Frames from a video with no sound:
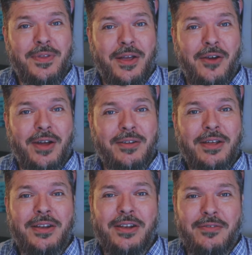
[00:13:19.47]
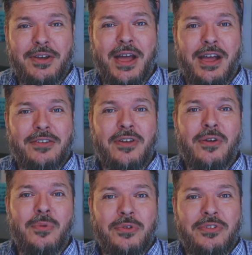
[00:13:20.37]
All right. Love you guys.
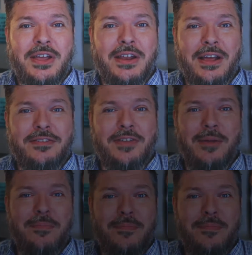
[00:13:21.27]
We'll see you next time.